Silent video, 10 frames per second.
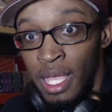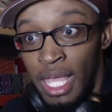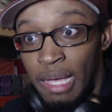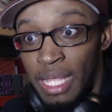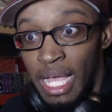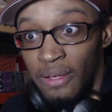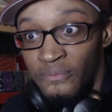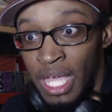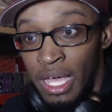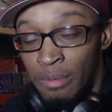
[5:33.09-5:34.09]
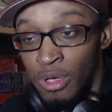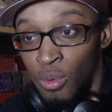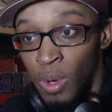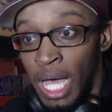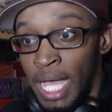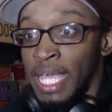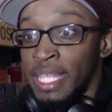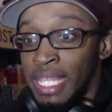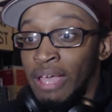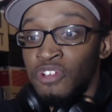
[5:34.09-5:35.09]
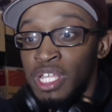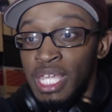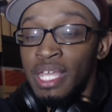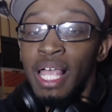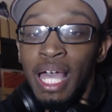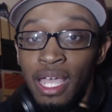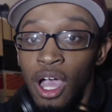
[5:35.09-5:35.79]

And I'm like, fam, why? And then I forget, like,